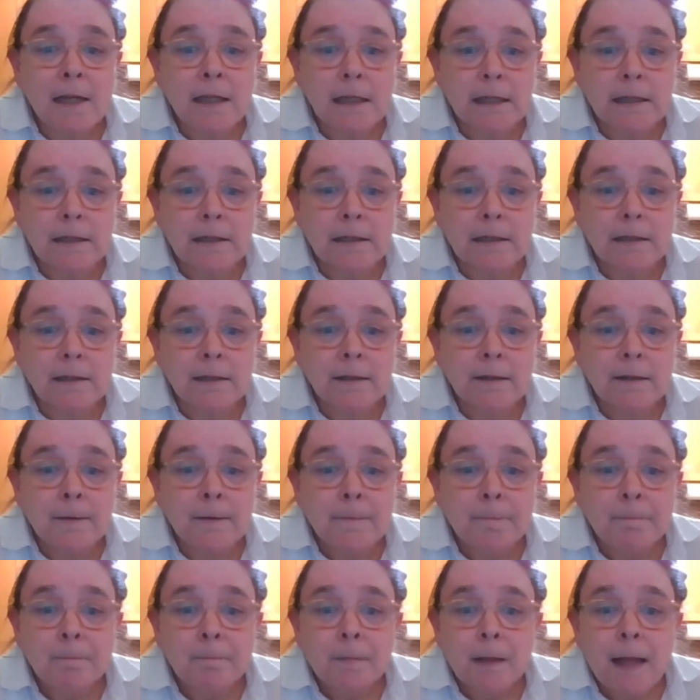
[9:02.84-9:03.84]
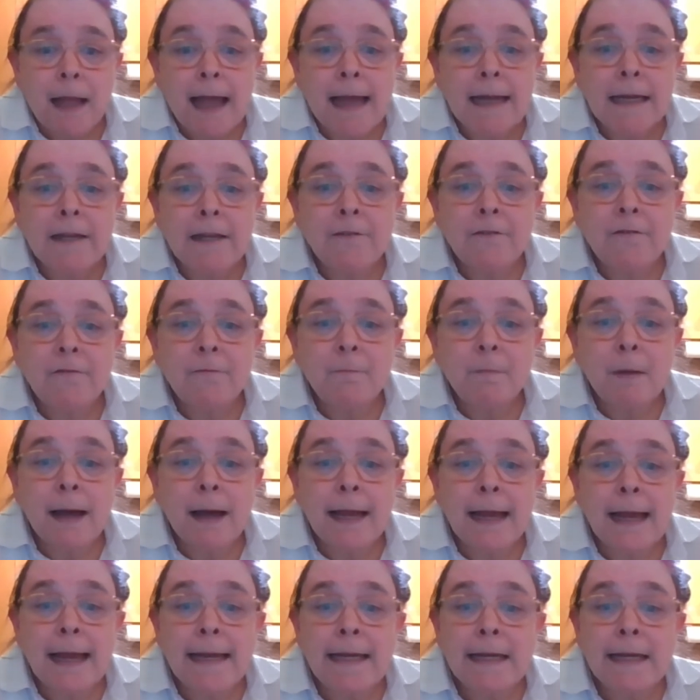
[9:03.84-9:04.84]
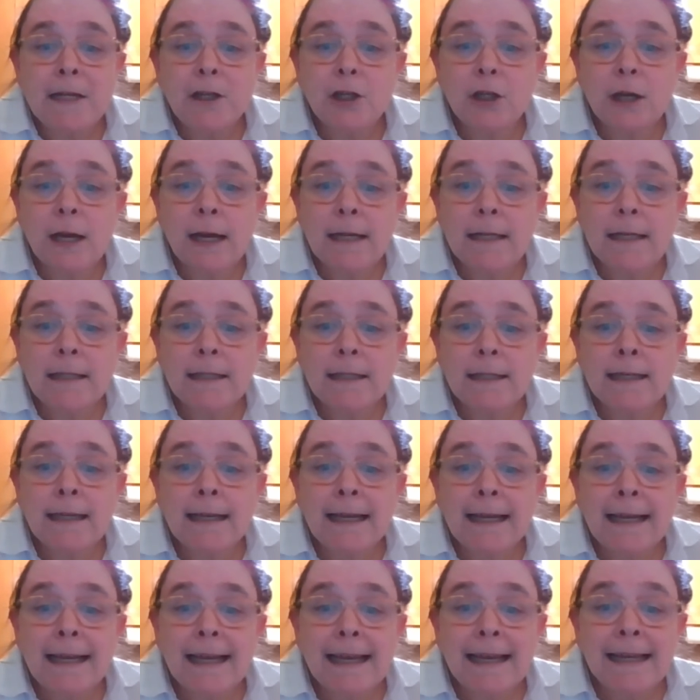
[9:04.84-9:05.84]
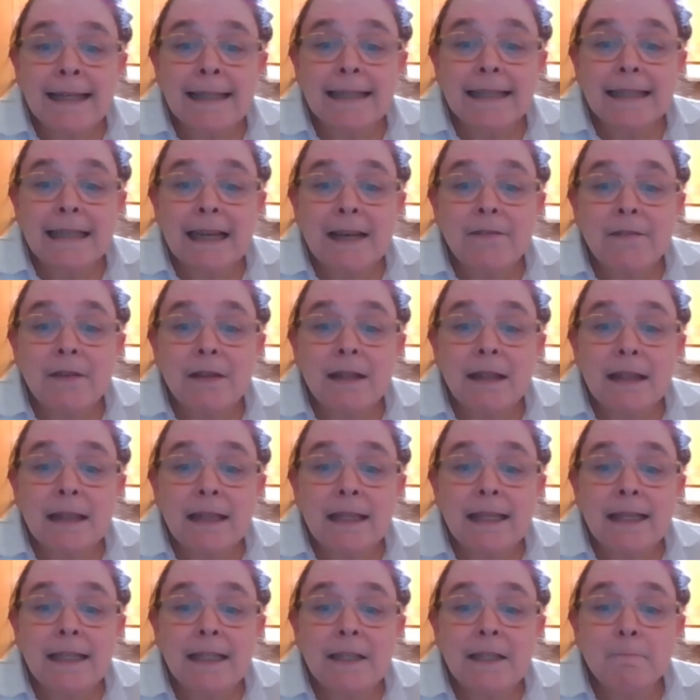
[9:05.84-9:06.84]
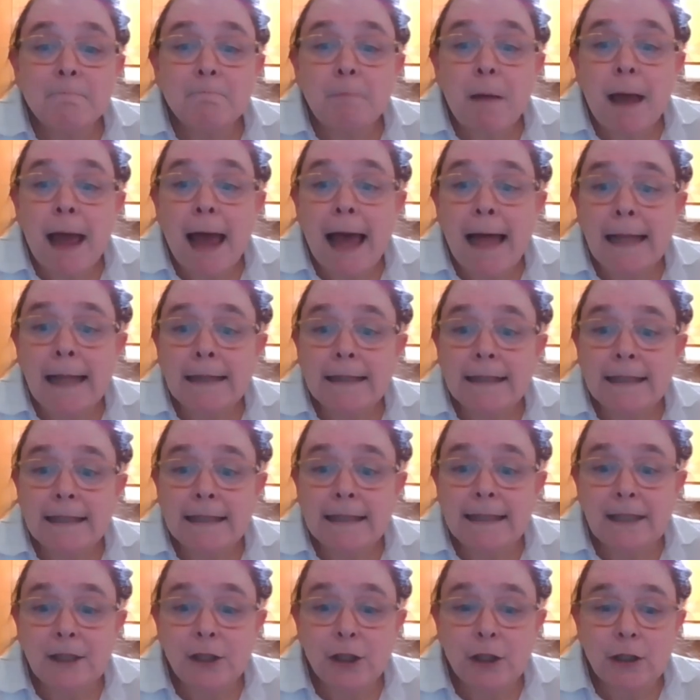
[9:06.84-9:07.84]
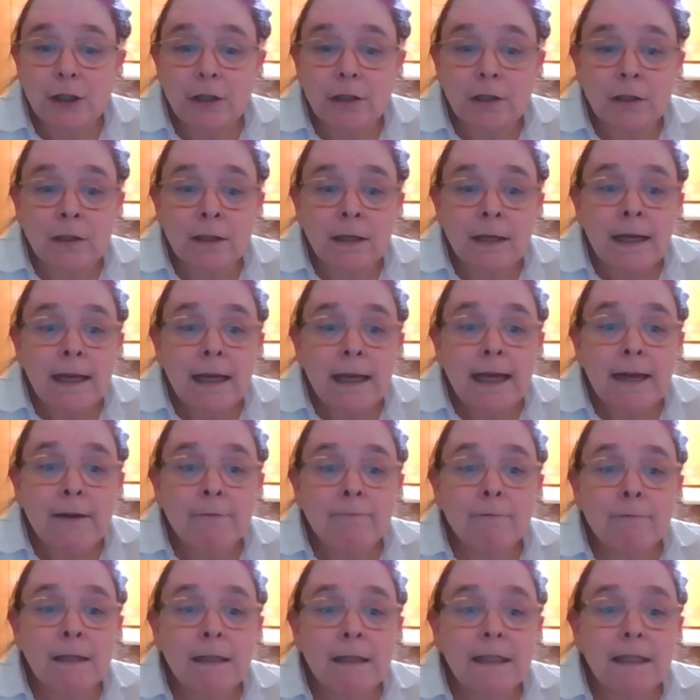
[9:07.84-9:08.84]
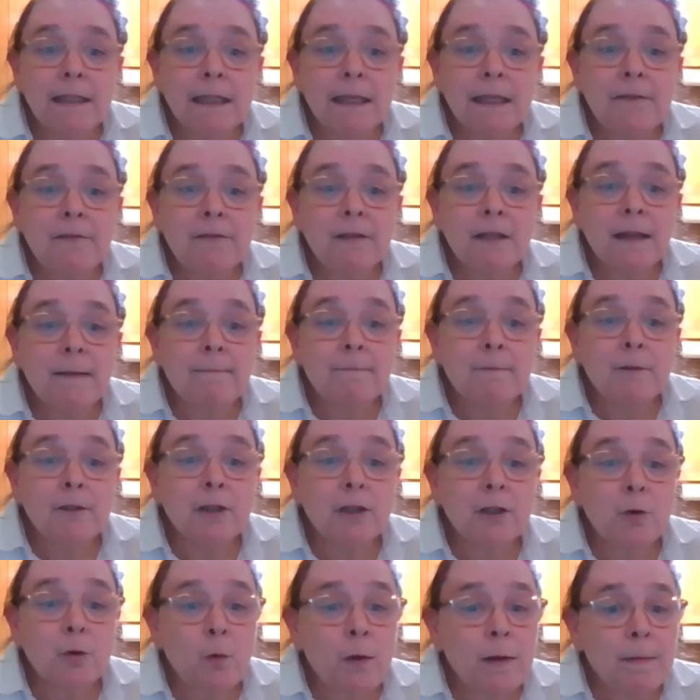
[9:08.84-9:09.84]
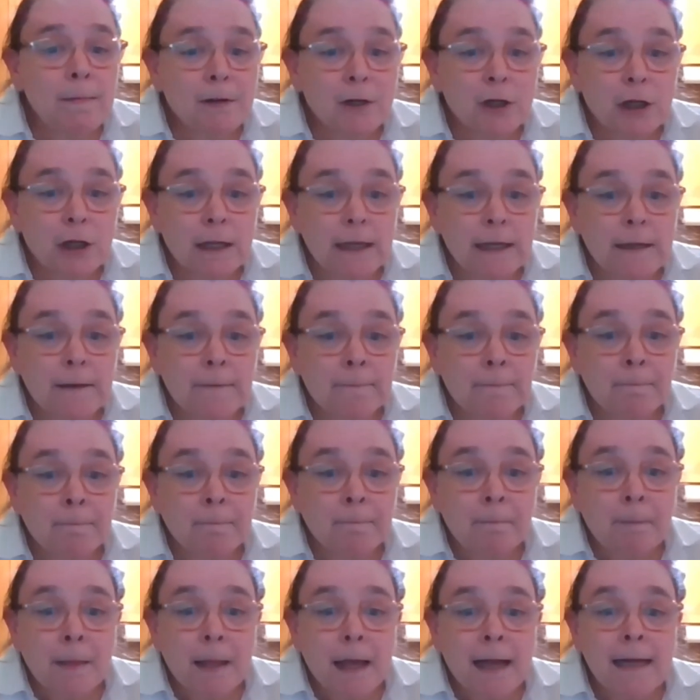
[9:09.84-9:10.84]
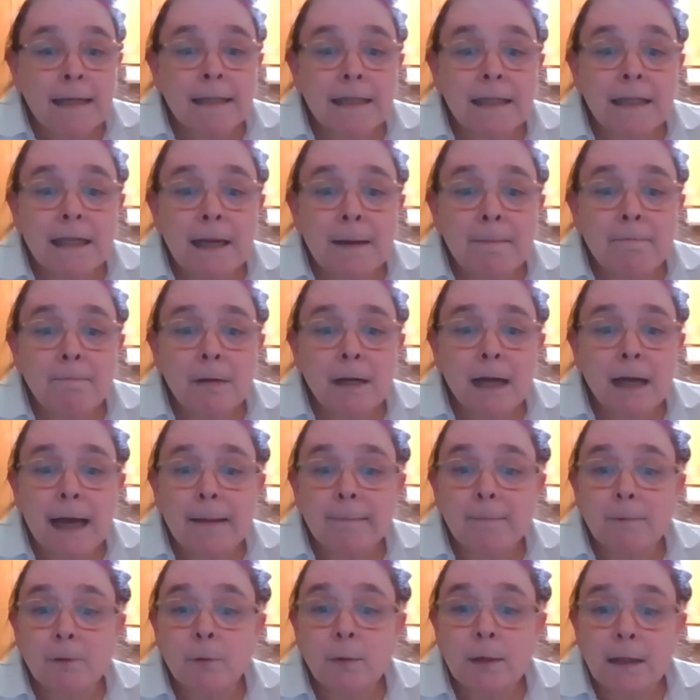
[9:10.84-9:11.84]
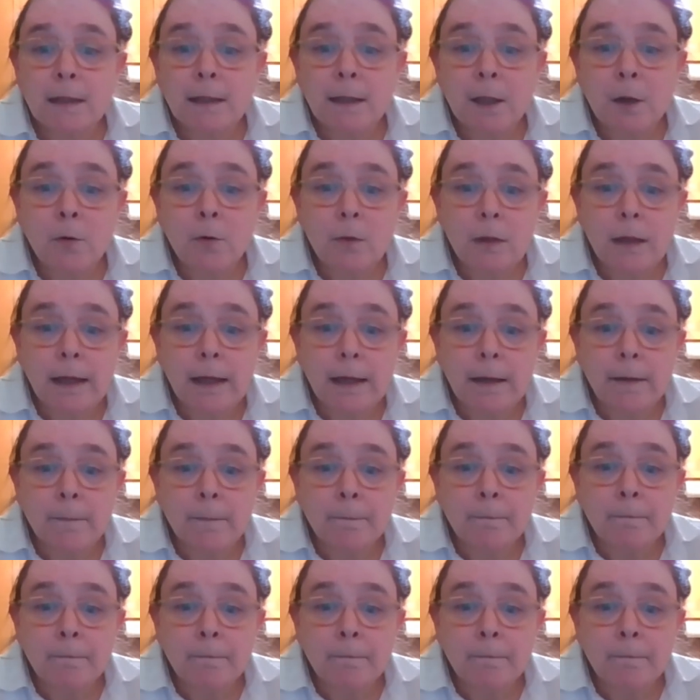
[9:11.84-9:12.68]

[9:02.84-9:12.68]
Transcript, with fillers: onions. And if by any chance it is given these palace dishes, it receives them squeamishly and sometimes with loathing.